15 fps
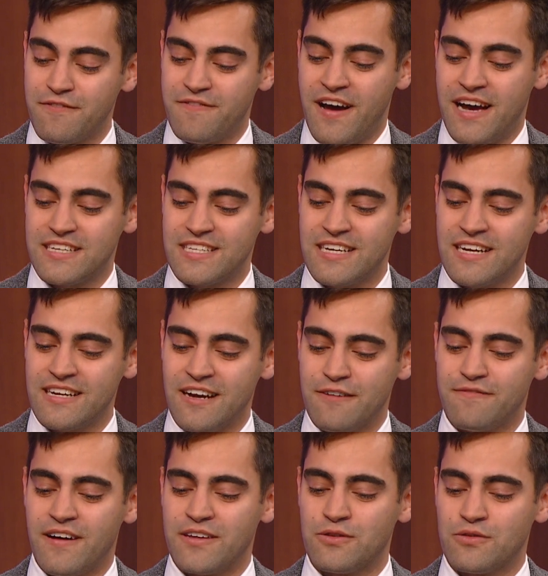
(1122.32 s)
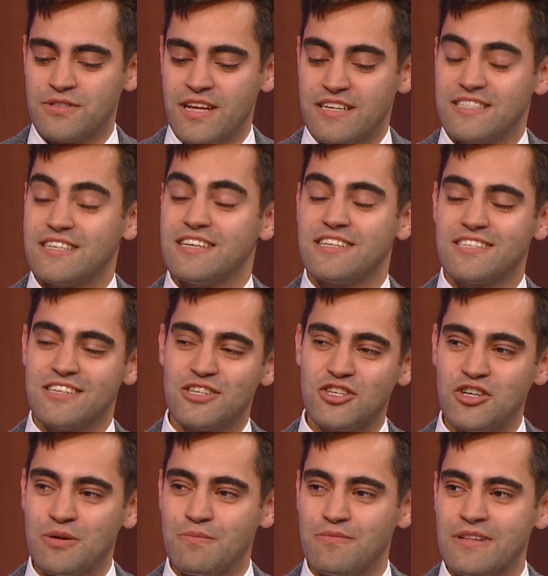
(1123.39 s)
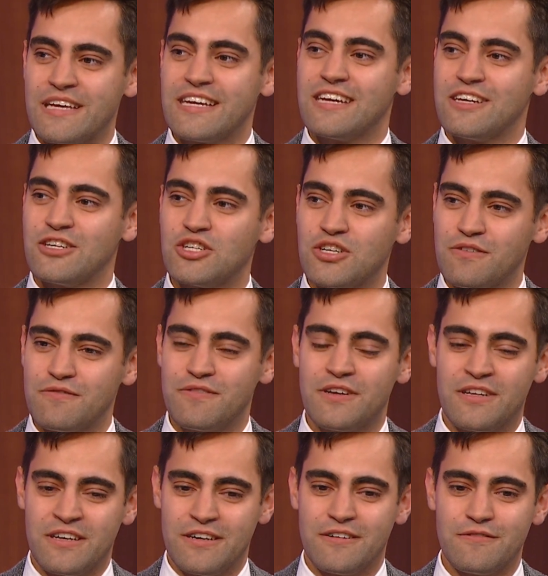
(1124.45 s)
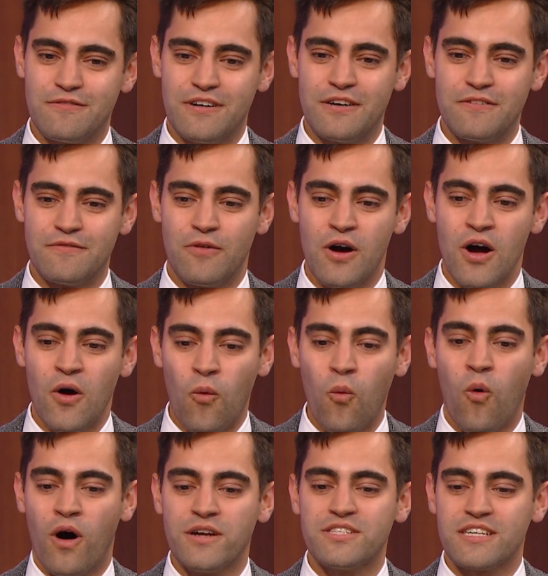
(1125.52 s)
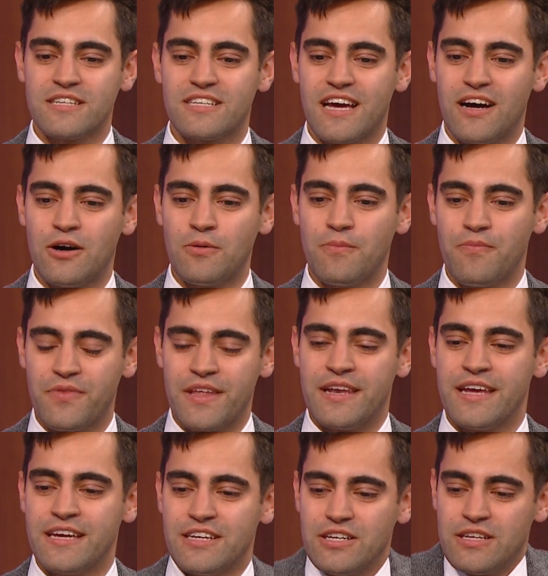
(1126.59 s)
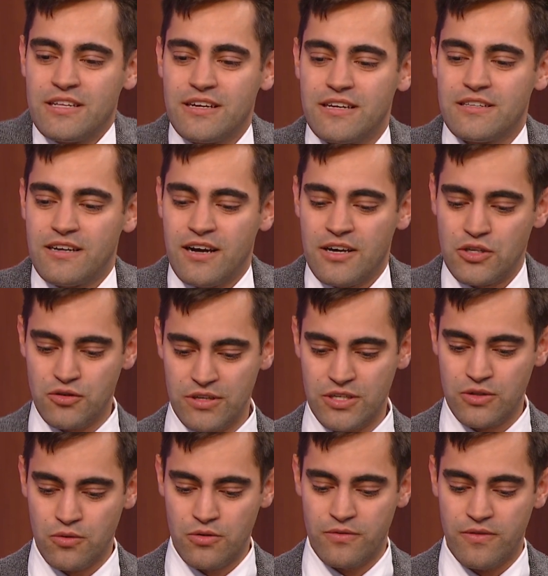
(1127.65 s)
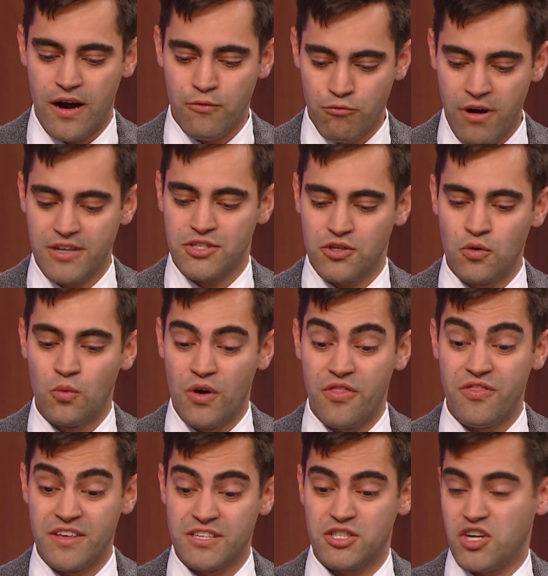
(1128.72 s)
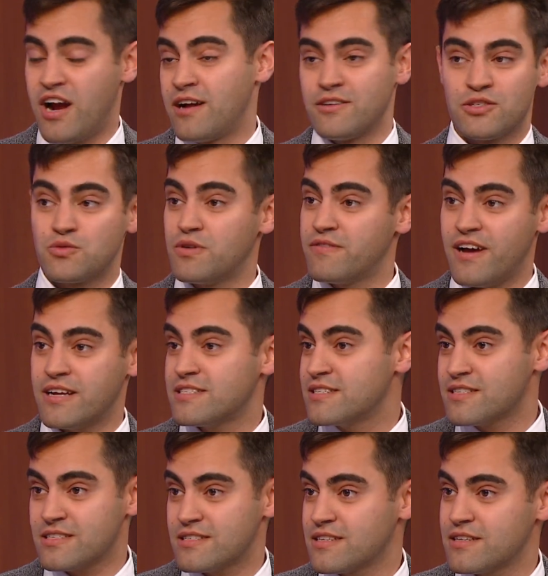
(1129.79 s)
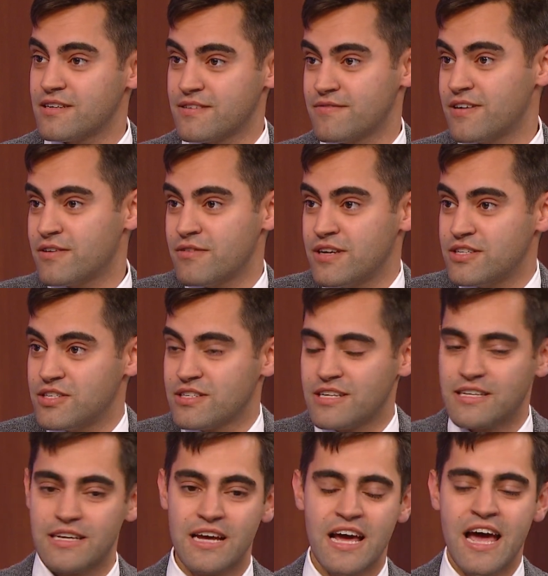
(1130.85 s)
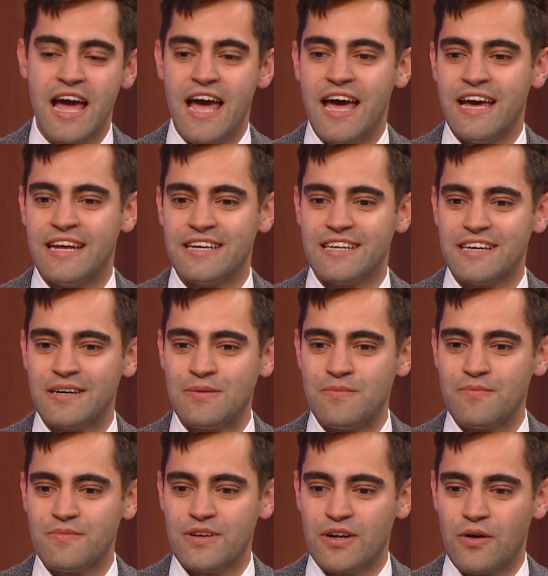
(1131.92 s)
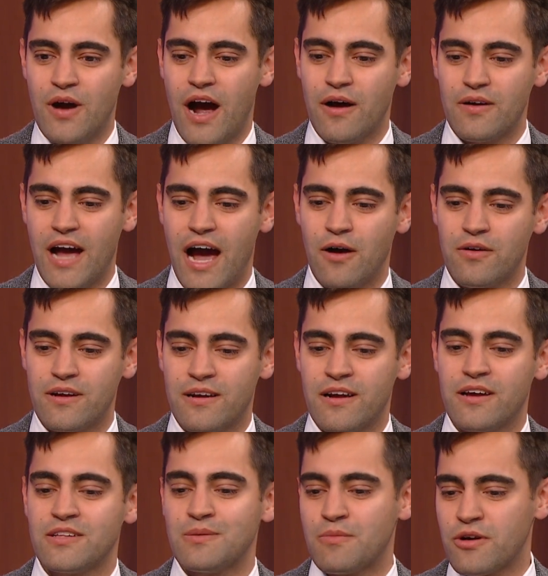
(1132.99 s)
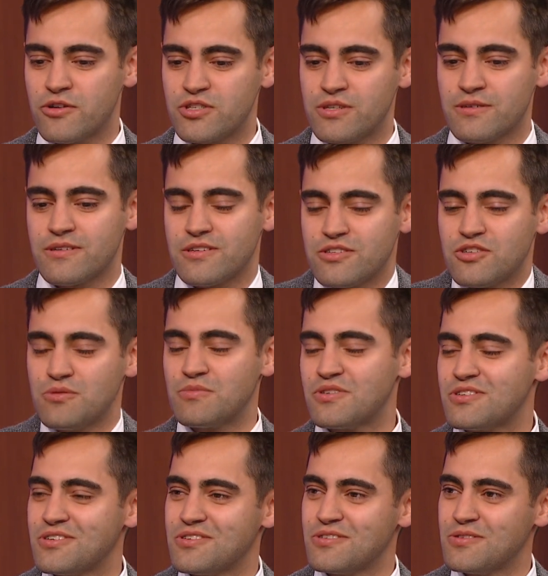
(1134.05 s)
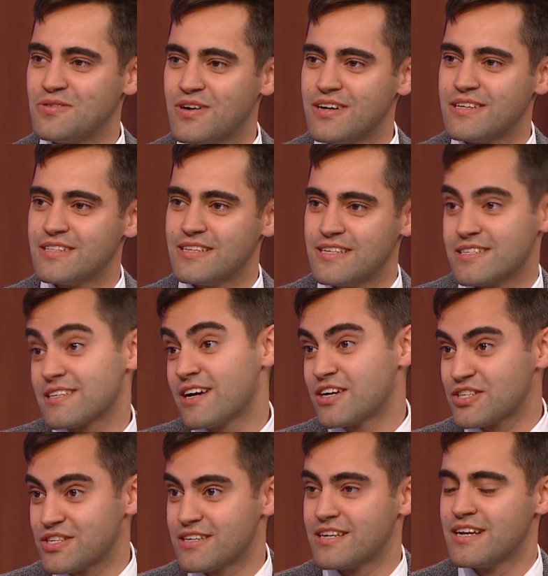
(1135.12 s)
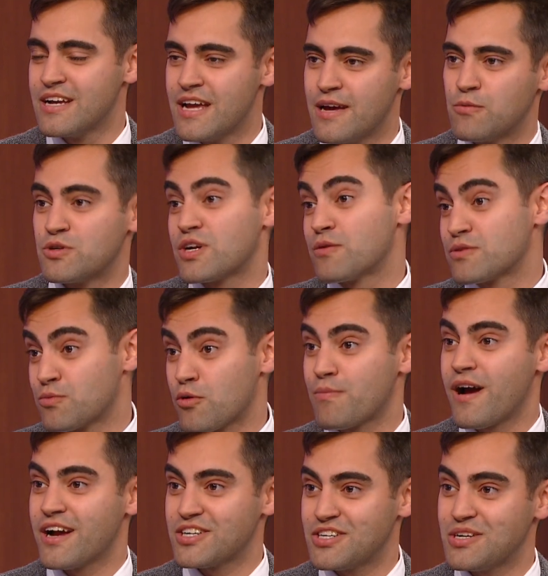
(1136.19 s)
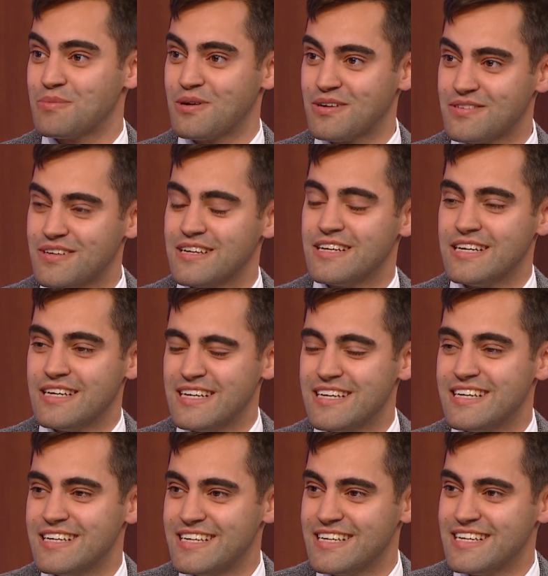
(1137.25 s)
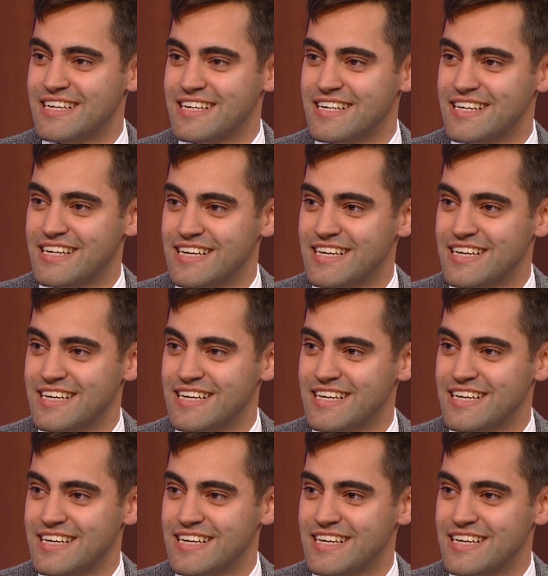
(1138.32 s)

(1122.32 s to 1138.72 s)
it fascinating. I find there's that citizenship linkage and feeling of wanting to help the country sort of wrestle with this challenge we've had since the Confederation, and you know, how can I on the margin contribute to the discussion, and which I was more passionate about. Do you think we'll